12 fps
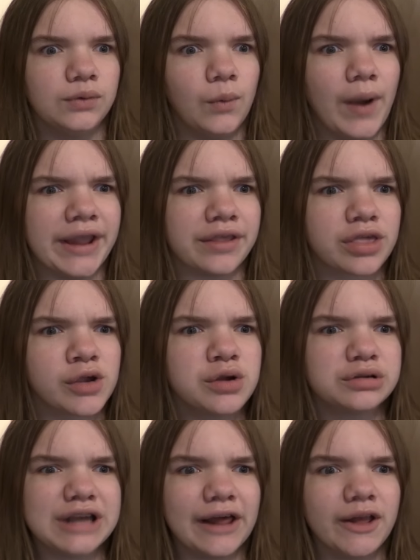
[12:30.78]
Wait, so
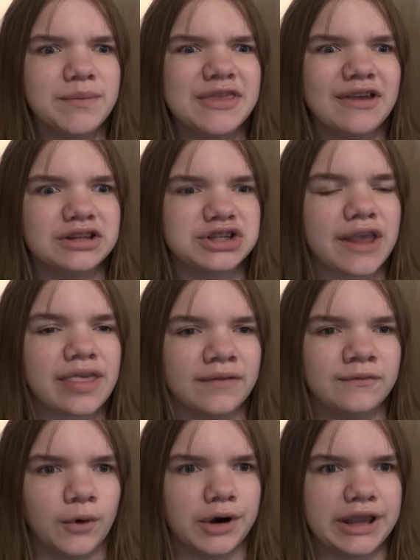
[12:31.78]
you're telling me that
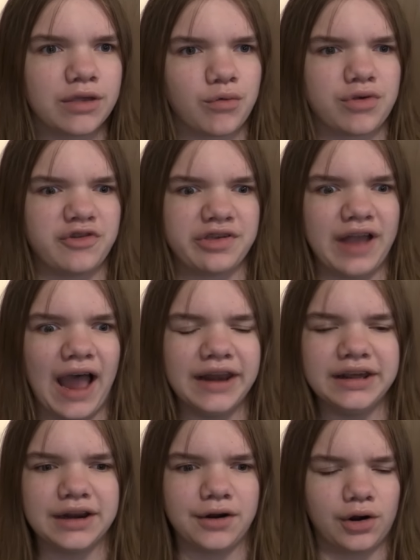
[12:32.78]
Jason Voorhees was just
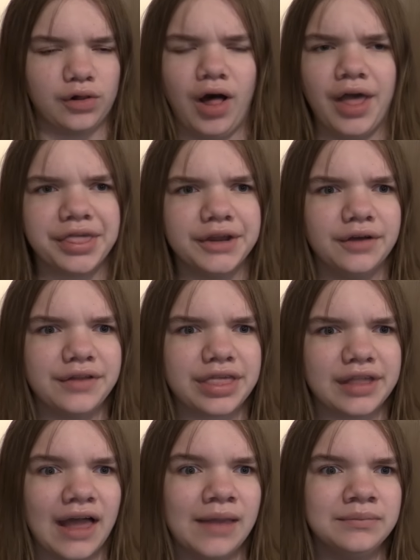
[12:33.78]
hiding in our closet all this
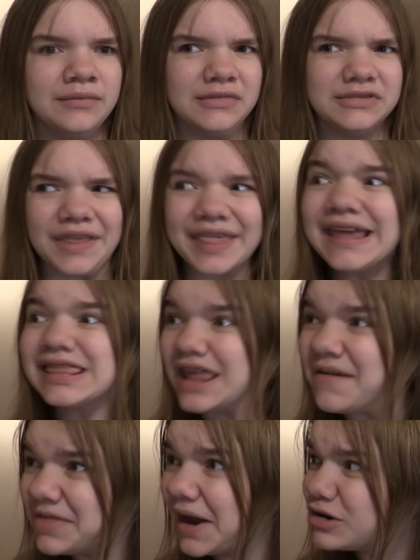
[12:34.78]
time? Does he
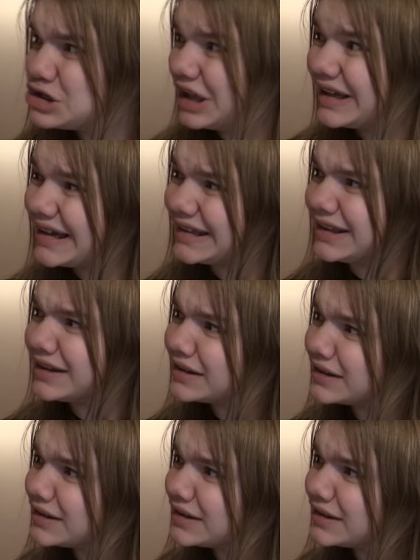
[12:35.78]
live there, Jillian?